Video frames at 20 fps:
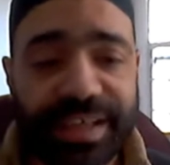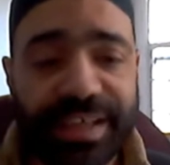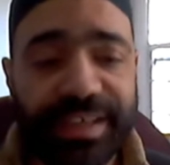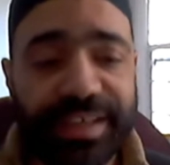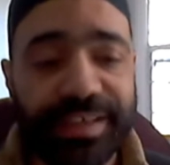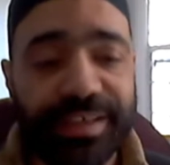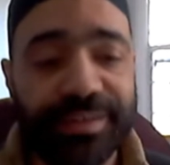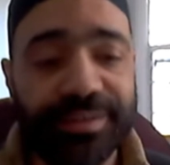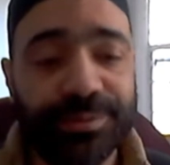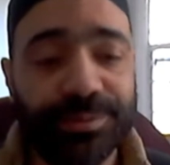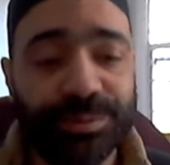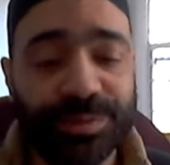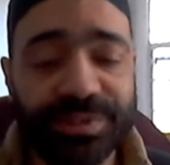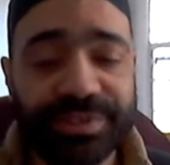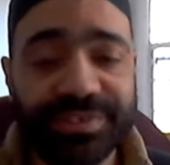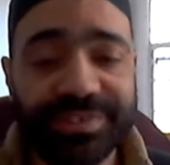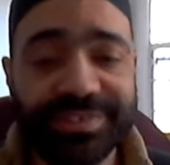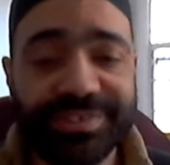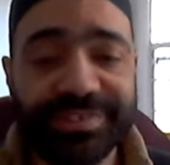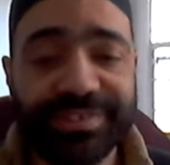it
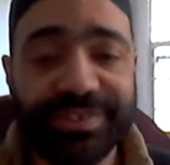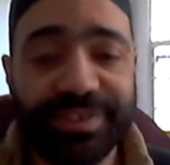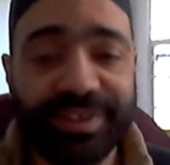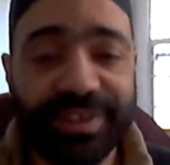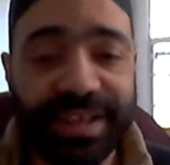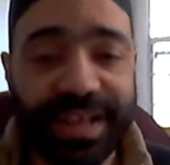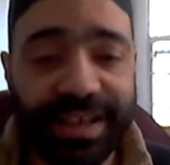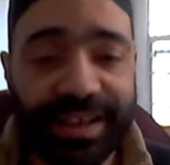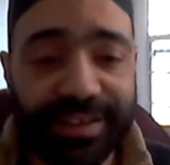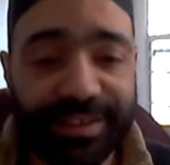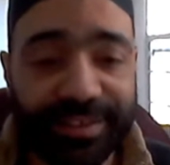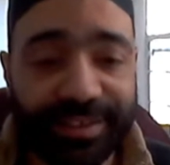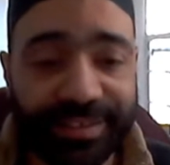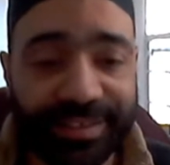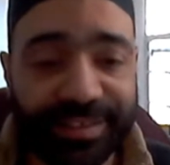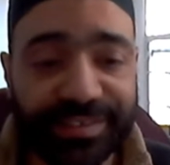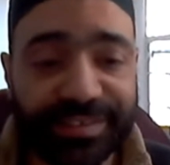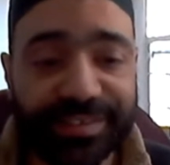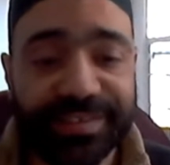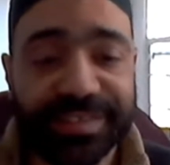was
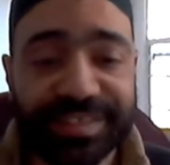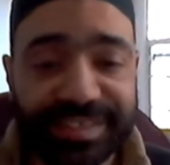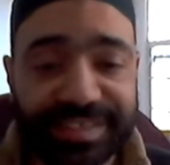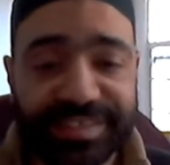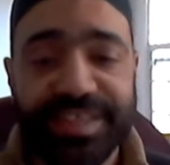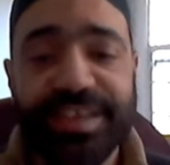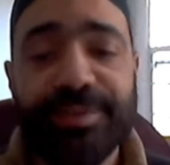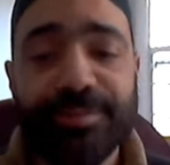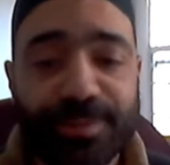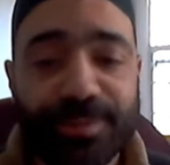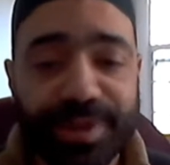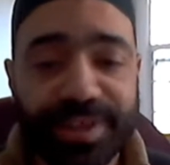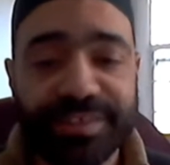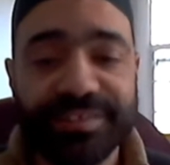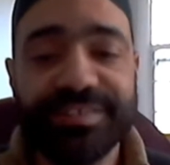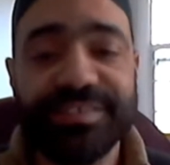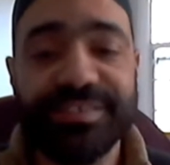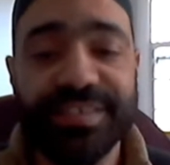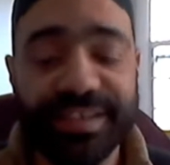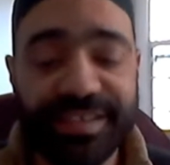the scene
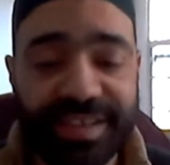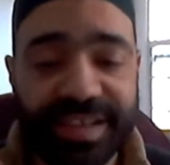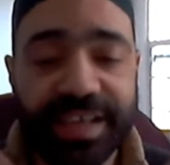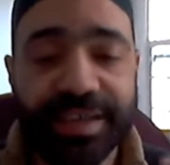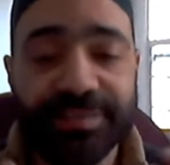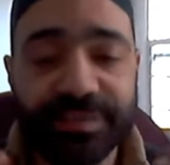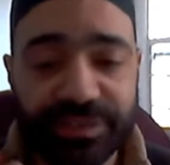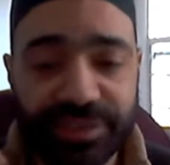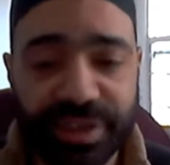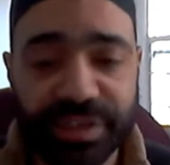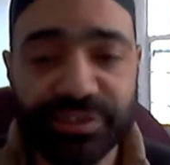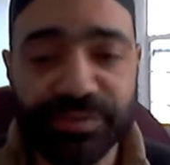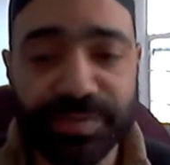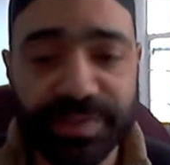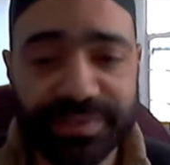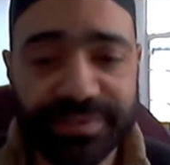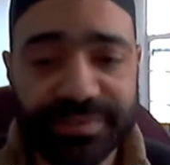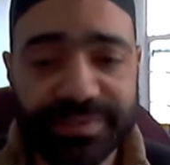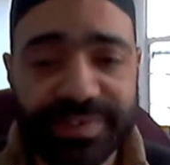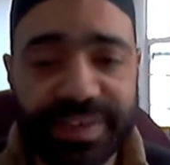was the day of
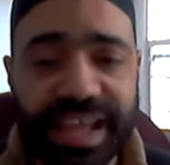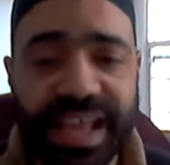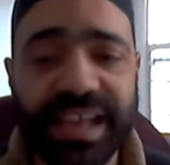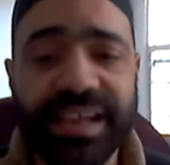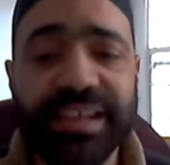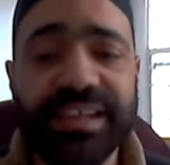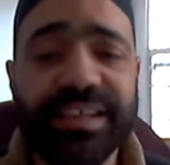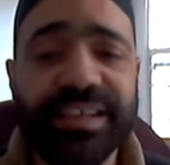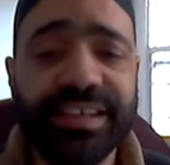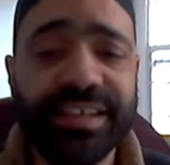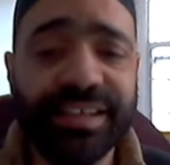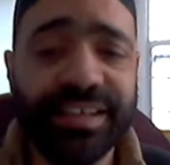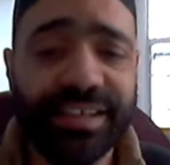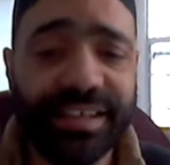judgment, and